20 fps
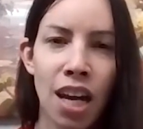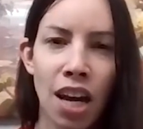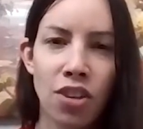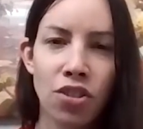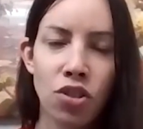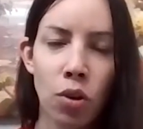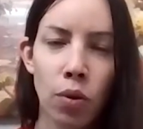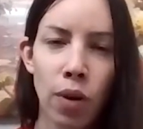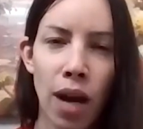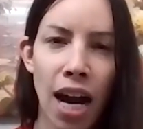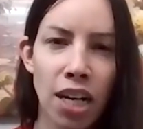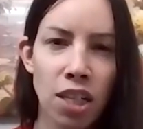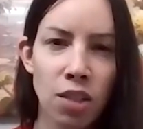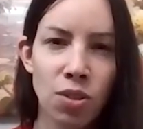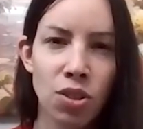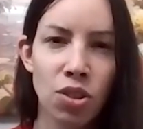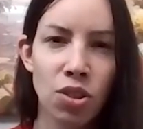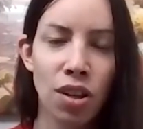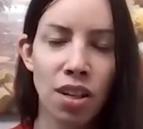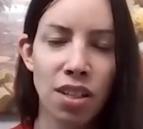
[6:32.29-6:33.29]
And so we
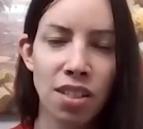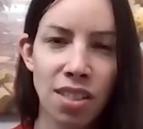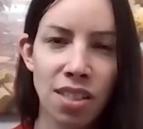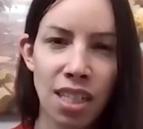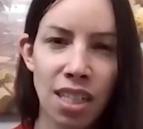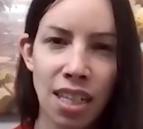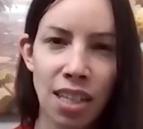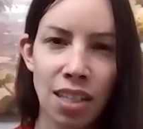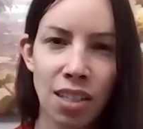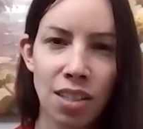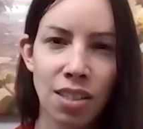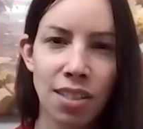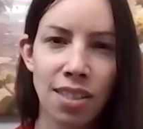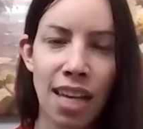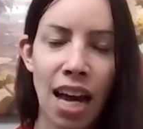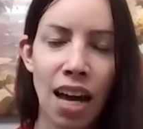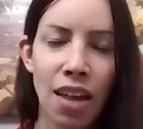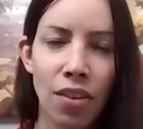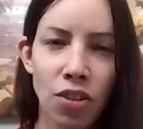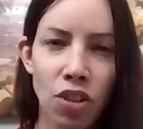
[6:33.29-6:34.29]
actually started to see
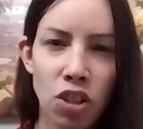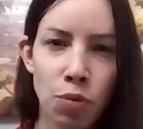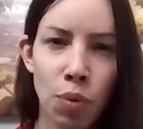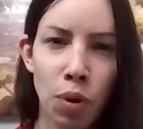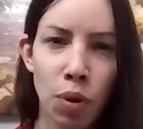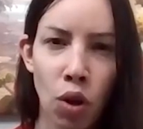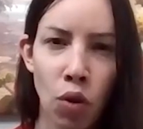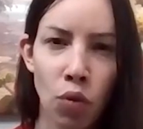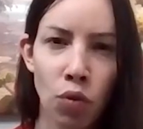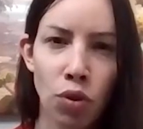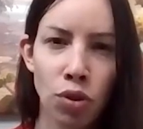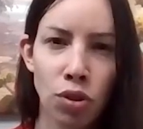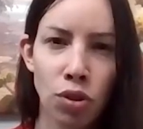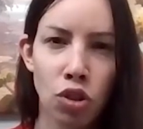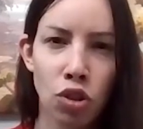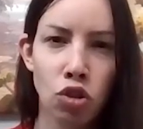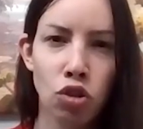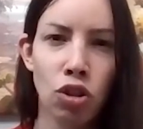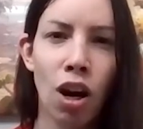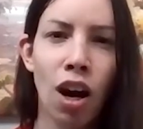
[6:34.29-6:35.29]
Tether spill over
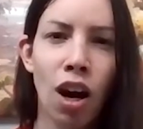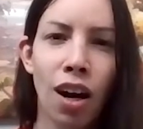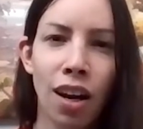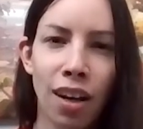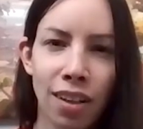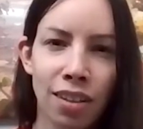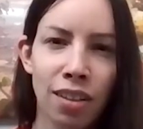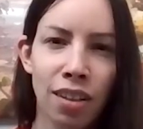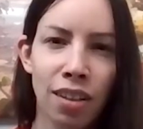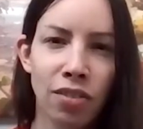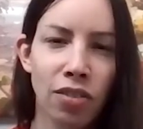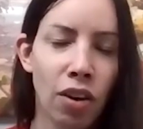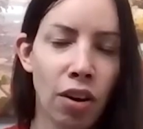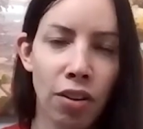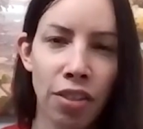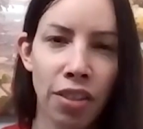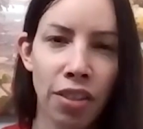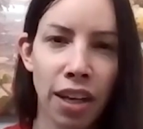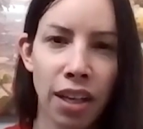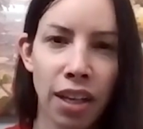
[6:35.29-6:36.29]
to Tron, of
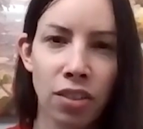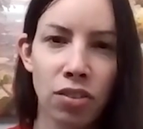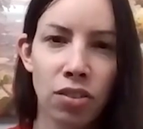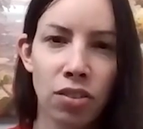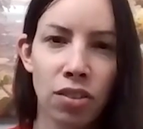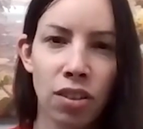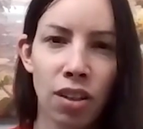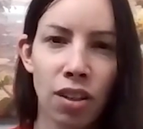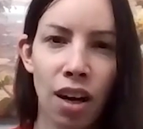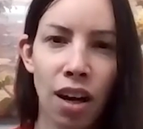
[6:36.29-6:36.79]
all things.